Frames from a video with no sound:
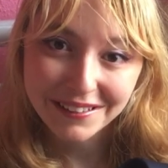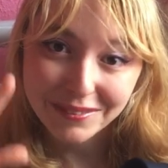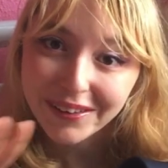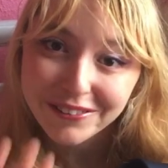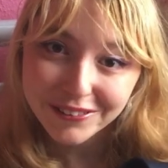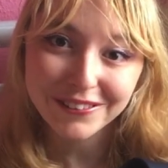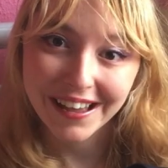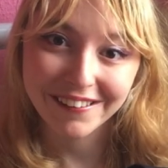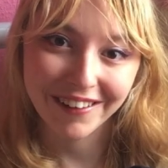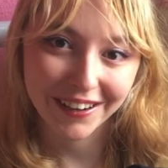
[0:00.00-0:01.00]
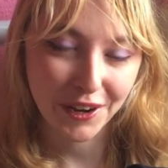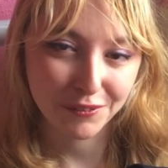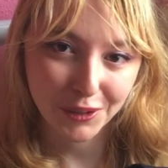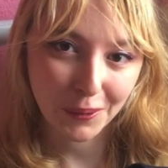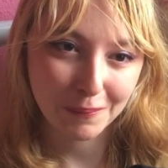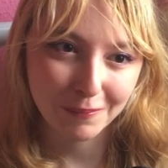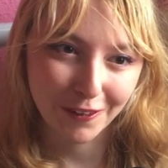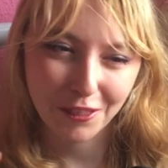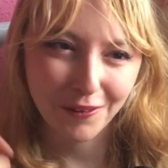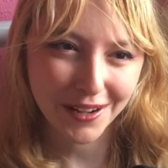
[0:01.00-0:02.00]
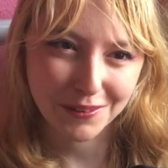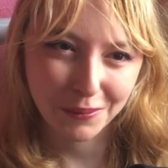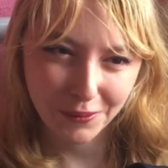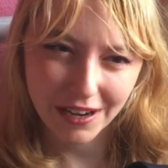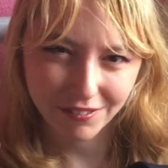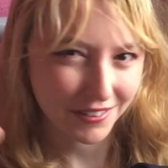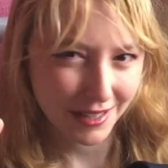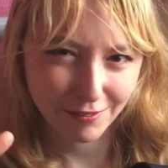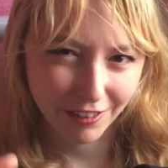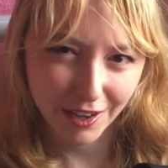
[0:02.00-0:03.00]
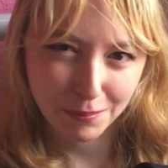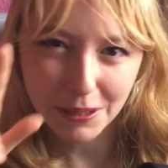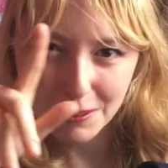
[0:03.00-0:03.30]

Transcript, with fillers: So make sure you get the right kind of coat or otherwise it won't have the same vibe.